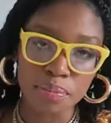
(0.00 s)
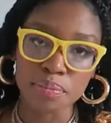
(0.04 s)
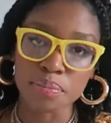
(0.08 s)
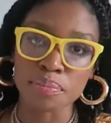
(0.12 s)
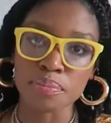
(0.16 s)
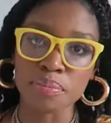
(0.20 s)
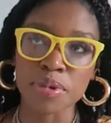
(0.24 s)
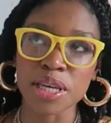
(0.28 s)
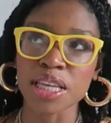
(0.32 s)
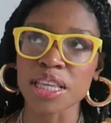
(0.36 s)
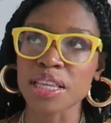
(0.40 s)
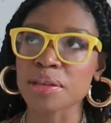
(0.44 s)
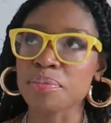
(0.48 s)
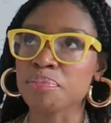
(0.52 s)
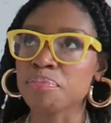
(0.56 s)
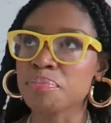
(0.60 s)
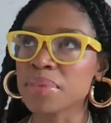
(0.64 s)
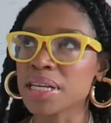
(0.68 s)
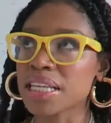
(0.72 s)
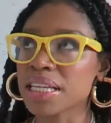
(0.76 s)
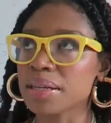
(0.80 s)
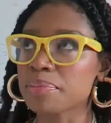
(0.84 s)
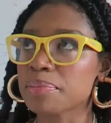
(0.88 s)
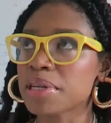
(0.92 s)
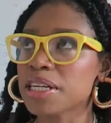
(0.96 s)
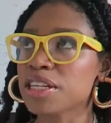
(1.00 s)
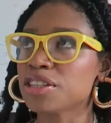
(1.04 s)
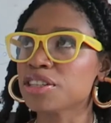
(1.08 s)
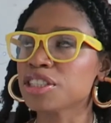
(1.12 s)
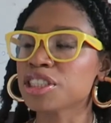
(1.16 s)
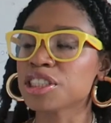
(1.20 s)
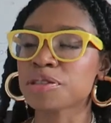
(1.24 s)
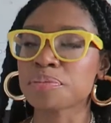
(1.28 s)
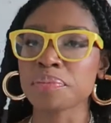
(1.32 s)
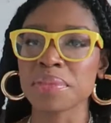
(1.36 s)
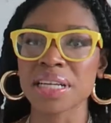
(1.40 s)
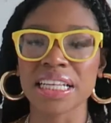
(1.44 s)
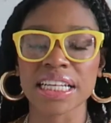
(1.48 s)

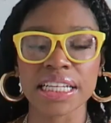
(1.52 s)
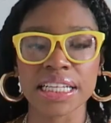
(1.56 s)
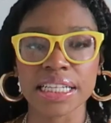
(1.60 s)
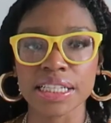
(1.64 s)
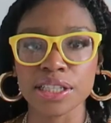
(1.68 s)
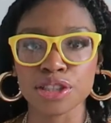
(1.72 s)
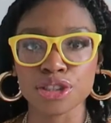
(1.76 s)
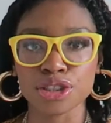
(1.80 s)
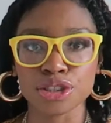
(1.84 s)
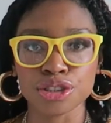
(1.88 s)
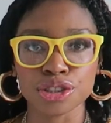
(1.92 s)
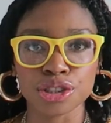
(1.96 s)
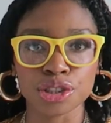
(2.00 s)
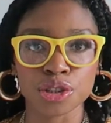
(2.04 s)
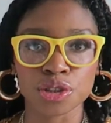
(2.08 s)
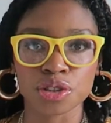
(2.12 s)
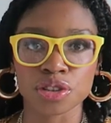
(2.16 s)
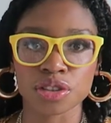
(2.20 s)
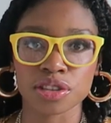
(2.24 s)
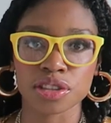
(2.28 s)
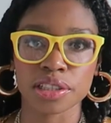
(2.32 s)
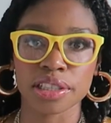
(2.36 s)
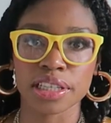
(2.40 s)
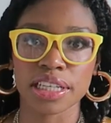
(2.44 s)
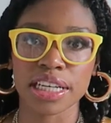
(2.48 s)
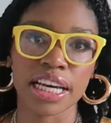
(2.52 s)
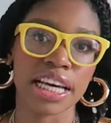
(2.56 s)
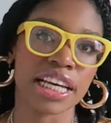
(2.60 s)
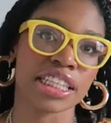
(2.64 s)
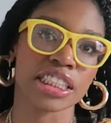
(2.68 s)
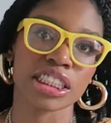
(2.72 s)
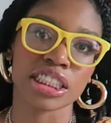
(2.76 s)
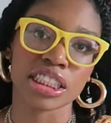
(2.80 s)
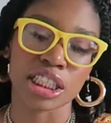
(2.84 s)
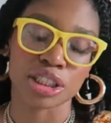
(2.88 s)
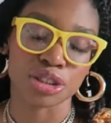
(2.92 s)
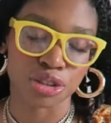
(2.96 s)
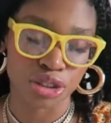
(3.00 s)
millimeters, milliliters,
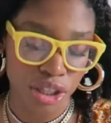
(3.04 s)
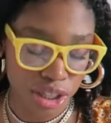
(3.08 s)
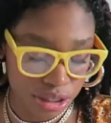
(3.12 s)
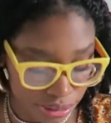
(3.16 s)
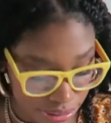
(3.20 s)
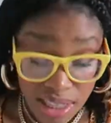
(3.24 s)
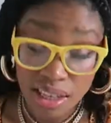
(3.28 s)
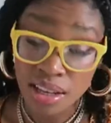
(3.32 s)
etc.